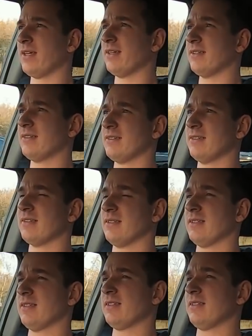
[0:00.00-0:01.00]

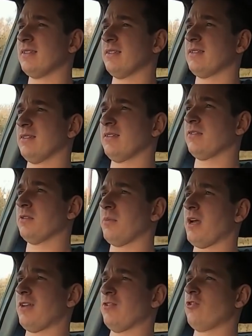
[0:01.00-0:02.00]
I
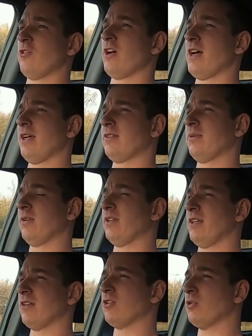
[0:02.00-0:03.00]
might try, because we only
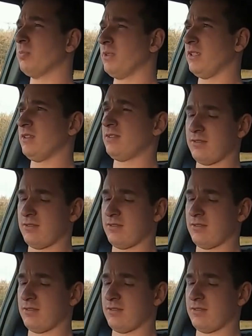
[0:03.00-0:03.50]
did a couple of